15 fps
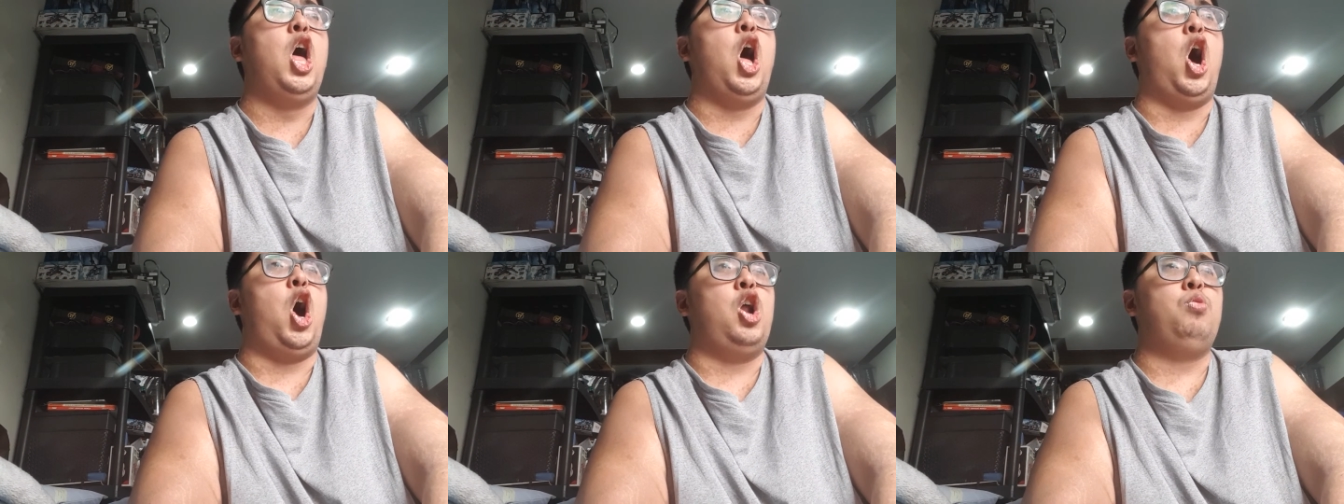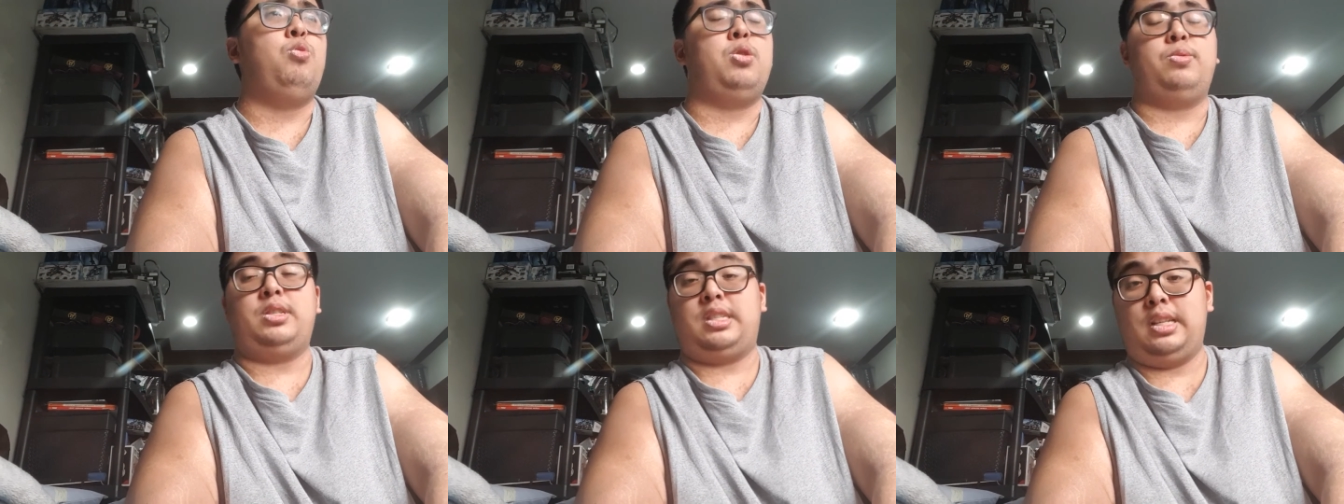
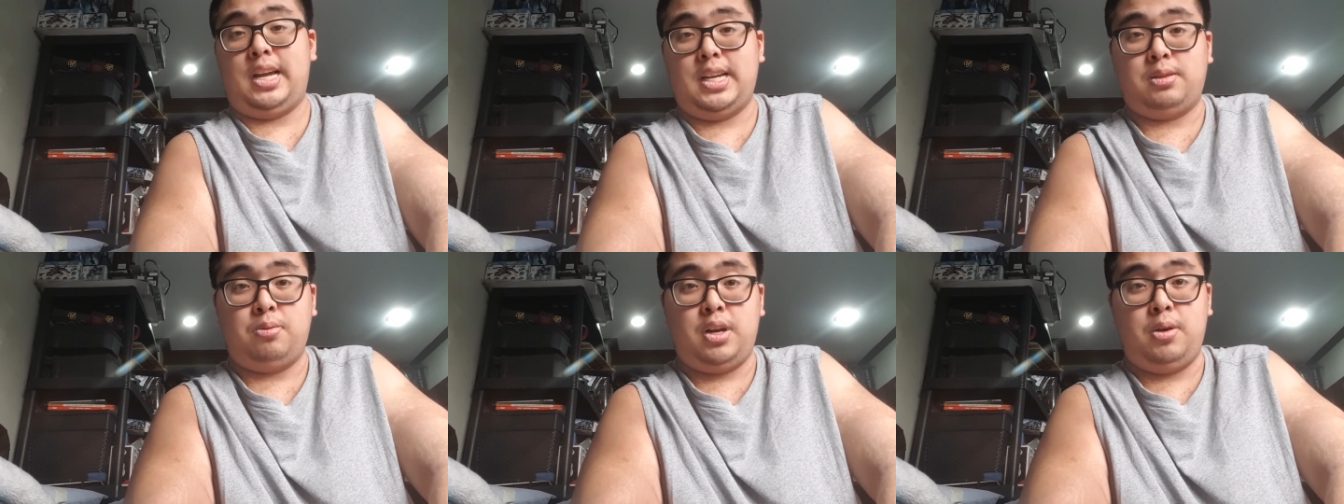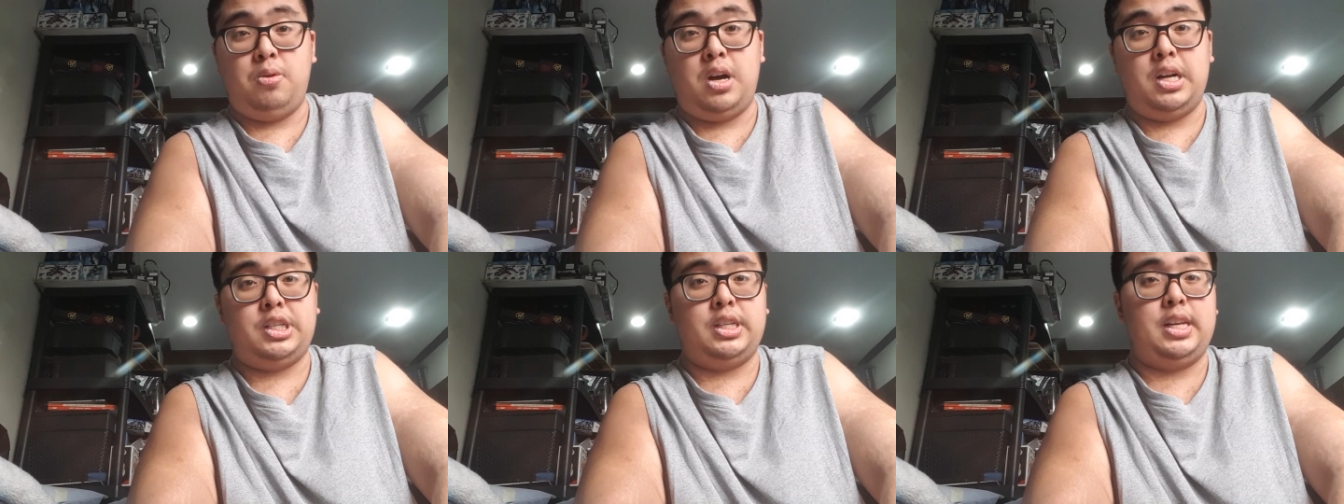Onward was the last one I
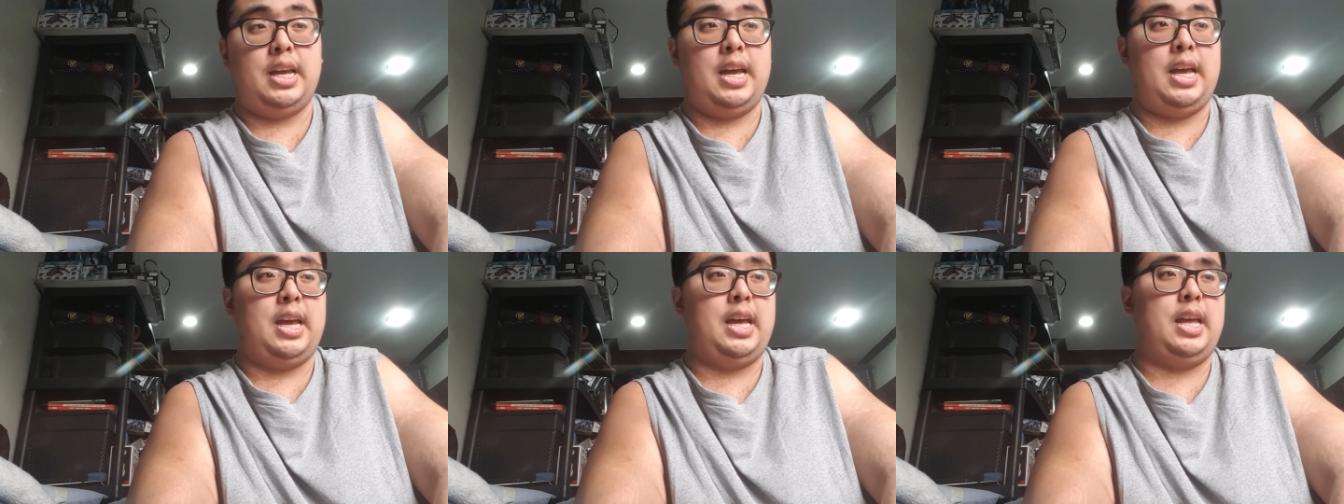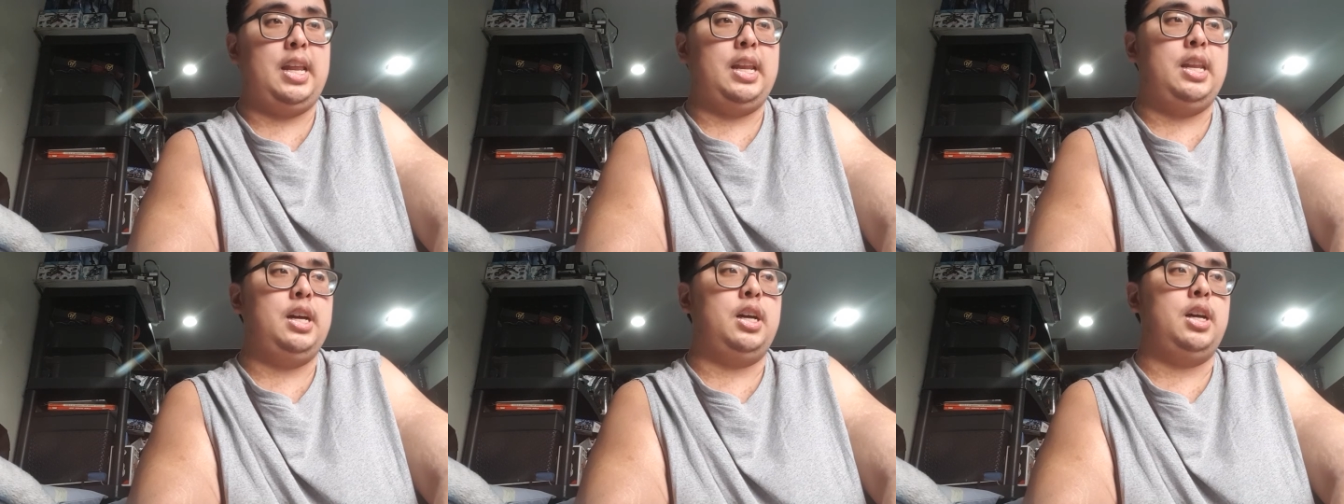watched,
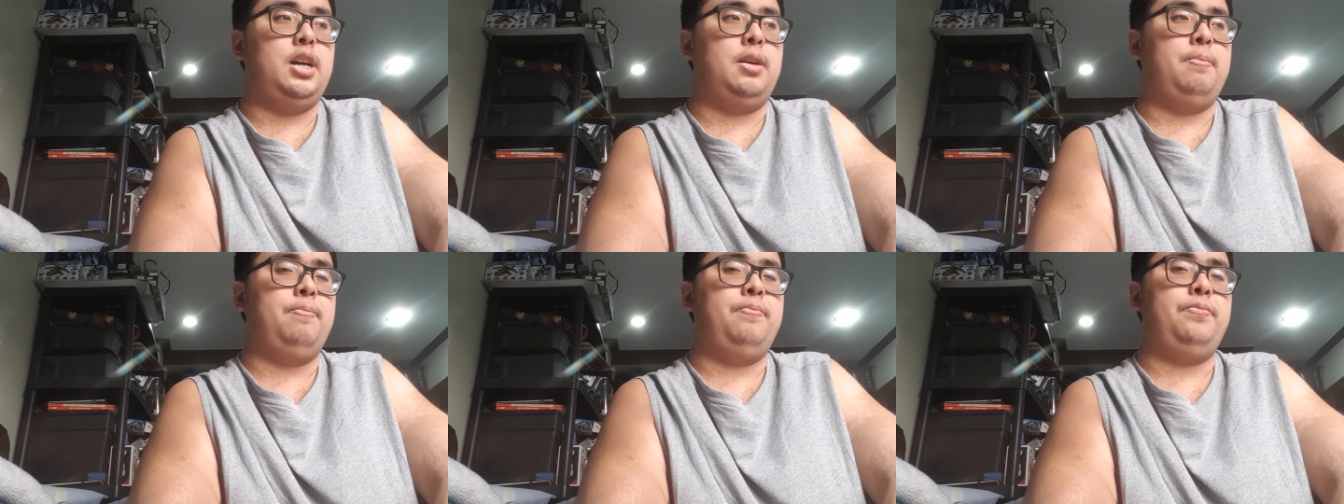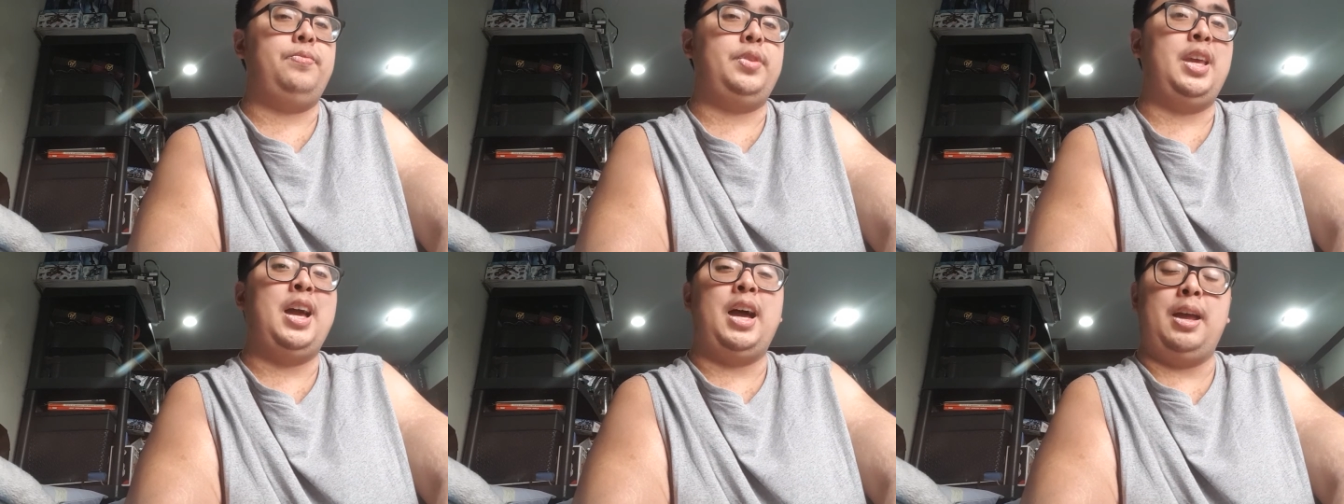and uh,
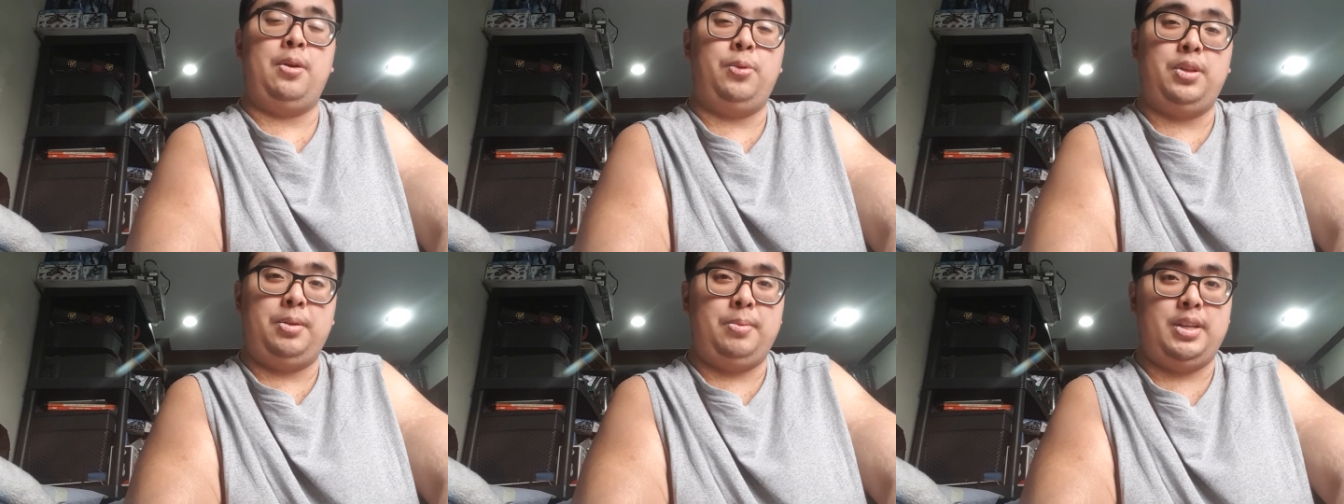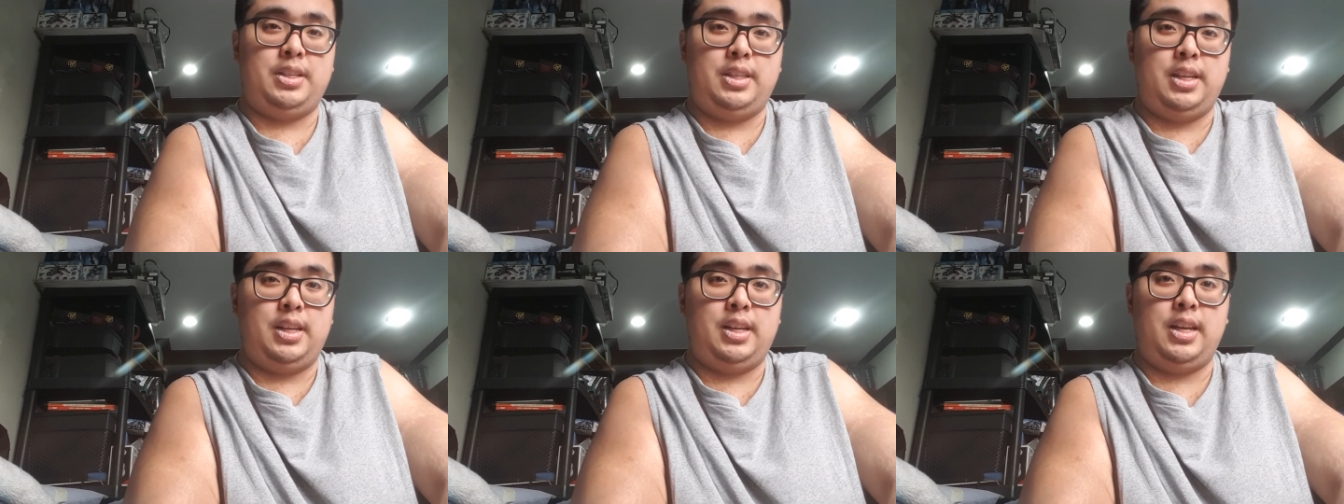yeah, I really
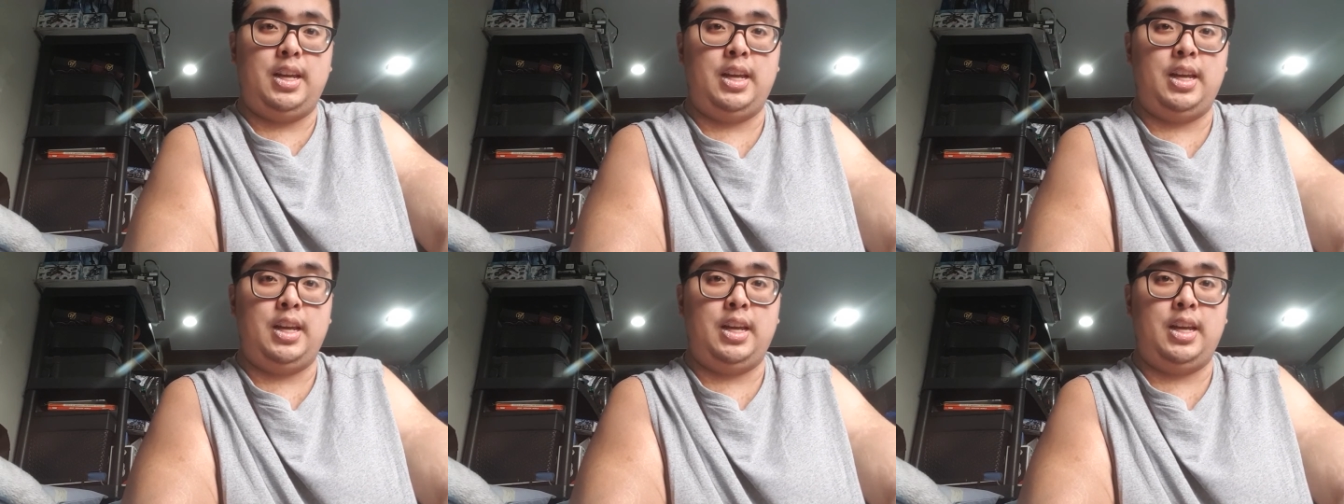missed it.